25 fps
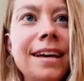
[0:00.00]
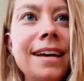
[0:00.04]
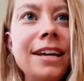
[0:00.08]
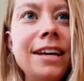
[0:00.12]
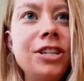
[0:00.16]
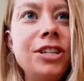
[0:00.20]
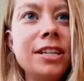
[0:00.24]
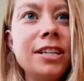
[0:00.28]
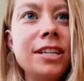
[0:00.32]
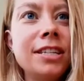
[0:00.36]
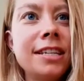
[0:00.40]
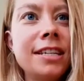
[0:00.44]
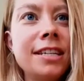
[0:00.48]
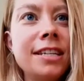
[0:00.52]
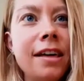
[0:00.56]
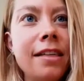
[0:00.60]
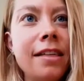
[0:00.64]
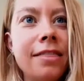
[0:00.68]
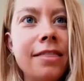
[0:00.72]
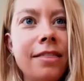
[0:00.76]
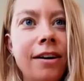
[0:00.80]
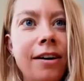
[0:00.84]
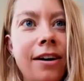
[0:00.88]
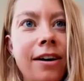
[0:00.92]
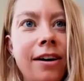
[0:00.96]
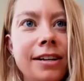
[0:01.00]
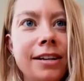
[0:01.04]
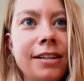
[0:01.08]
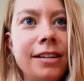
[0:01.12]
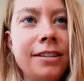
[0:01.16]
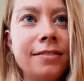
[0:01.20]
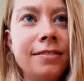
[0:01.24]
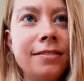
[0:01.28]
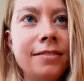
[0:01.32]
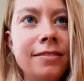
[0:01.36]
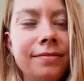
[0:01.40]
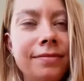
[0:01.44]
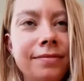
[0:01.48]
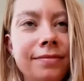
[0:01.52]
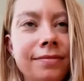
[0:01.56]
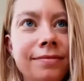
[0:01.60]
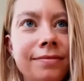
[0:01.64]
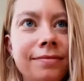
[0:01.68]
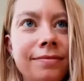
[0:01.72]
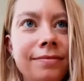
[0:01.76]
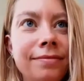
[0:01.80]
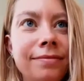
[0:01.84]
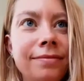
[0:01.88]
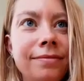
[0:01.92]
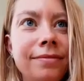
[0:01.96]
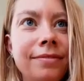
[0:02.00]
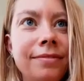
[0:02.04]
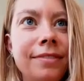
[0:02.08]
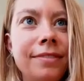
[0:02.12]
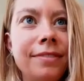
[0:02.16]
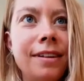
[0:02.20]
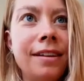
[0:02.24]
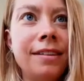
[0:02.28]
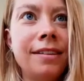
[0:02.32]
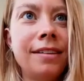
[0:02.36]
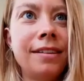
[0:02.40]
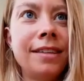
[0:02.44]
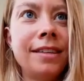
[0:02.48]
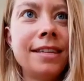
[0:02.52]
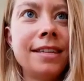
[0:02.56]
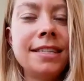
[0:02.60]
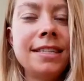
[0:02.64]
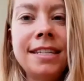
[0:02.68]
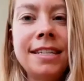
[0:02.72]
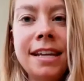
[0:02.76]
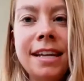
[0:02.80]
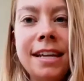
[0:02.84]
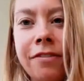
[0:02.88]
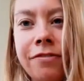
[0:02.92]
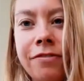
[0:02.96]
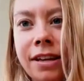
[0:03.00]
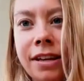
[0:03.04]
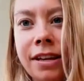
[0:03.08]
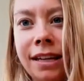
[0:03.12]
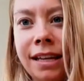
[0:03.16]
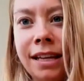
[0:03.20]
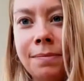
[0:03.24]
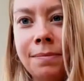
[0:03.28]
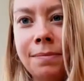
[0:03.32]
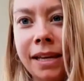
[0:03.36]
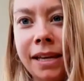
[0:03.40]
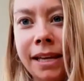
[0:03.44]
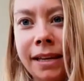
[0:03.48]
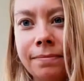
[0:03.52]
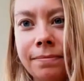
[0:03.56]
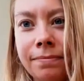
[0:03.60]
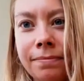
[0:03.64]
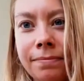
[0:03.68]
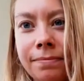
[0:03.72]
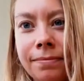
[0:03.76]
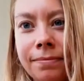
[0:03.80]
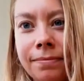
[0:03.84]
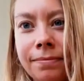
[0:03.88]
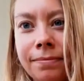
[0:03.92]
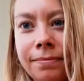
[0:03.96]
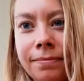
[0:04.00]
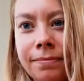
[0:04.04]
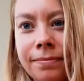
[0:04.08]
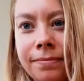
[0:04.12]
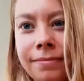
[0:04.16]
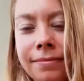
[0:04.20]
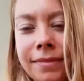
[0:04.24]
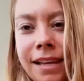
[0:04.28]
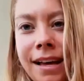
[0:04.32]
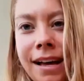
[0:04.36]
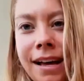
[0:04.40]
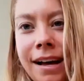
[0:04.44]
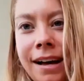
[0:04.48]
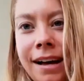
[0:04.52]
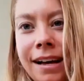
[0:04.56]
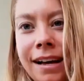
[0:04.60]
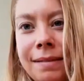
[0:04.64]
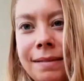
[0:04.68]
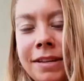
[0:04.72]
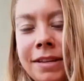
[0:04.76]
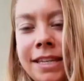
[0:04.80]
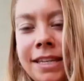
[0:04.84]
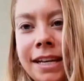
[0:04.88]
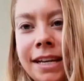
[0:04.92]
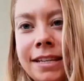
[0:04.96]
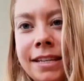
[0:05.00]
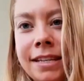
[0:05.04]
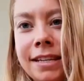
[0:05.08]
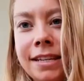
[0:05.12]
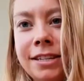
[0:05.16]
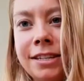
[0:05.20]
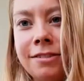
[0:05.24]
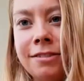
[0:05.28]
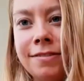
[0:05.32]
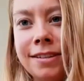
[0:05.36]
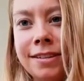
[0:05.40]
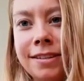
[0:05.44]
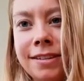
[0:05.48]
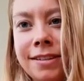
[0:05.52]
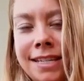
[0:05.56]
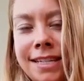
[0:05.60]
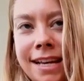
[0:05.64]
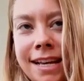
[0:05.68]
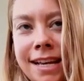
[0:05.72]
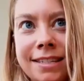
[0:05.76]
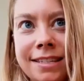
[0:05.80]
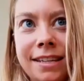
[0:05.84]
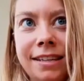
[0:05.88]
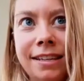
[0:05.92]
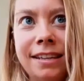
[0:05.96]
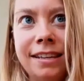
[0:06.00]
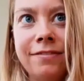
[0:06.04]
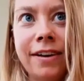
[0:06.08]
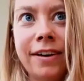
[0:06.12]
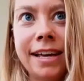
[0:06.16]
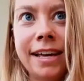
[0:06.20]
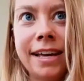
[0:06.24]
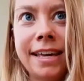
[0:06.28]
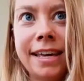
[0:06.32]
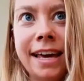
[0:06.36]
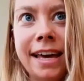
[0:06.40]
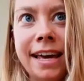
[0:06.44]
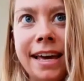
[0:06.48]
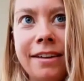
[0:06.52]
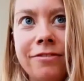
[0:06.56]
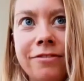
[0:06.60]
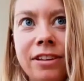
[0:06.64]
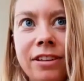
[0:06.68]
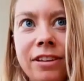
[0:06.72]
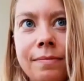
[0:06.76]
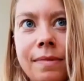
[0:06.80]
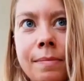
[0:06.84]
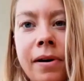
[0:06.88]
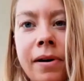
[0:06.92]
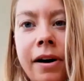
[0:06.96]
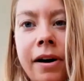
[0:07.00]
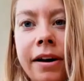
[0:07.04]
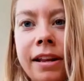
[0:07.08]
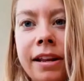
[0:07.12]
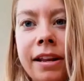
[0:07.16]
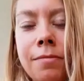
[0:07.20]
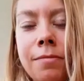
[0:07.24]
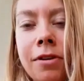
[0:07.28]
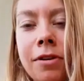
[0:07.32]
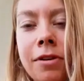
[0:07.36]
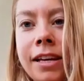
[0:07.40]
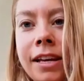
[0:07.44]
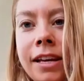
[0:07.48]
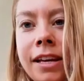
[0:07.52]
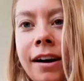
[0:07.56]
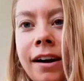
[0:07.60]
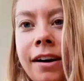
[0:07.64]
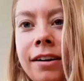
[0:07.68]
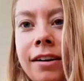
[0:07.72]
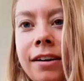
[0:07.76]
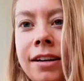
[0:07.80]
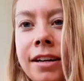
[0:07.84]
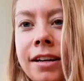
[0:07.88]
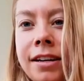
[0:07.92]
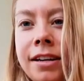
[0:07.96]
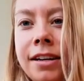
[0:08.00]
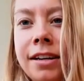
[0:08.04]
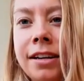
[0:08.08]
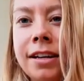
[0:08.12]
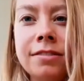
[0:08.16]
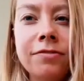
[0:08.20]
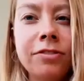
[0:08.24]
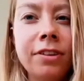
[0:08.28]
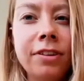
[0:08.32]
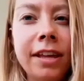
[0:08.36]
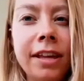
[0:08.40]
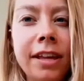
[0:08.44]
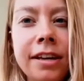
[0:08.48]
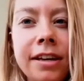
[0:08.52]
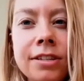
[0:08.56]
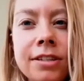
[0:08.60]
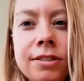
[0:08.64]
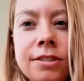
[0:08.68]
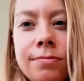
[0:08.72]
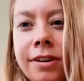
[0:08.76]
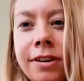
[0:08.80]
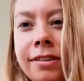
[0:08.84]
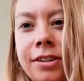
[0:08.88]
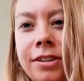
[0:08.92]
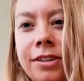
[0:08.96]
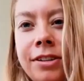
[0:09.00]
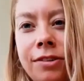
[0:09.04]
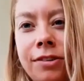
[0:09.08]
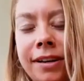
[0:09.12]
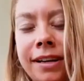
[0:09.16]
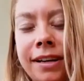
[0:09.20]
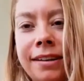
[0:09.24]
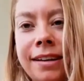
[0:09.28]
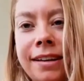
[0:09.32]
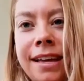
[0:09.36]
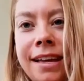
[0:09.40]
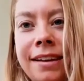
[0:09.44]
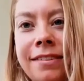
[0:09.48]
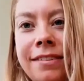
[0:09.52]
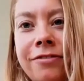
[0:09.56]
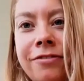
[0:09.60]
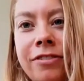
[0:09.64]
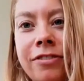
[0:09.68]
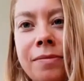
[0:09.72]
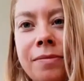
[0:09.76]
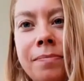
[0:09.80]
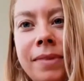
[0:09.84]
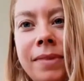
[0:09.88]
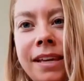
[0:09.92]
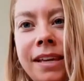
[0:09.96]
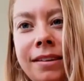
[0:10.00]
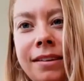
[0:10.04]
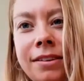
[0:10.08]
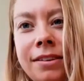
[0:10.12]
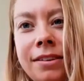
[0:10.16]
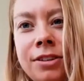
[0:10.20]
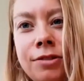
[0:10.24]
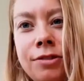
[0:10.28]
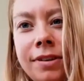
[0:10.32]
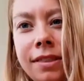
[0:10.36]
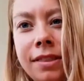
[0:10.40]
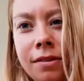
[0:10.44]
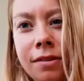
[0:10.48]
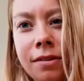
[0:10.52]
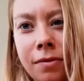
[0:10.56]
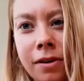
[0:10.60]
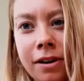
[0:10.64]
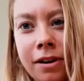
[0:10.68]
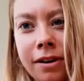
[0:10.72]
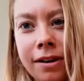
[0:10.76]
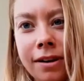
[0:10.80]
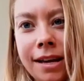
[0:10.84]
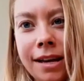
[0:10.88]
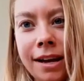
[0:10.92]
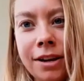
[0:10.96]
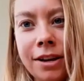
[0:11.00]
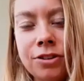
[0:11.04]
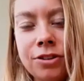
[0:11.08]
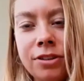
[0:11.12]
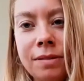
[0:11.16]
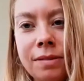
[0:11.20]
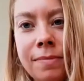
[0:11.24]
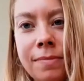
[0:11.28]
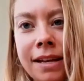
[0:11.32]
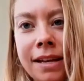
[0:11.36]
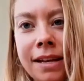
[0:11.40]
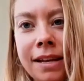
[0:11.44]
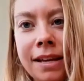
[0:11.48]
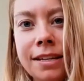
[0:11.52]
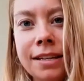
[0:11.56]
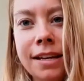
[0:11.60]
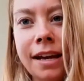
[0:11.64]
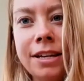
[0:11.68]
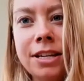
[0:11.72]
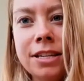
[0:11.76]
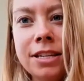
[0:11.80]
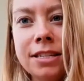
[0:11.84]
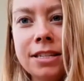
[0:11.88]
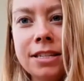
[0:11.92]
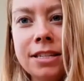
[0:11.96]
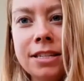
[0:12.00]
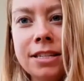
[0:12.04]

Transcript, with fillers: Just a thought. This is definitely me. I am addicted to intensity. If I can't feel my body working hard, it doesn't feel like it's worth doing. And for me, doing the work actually meant I just need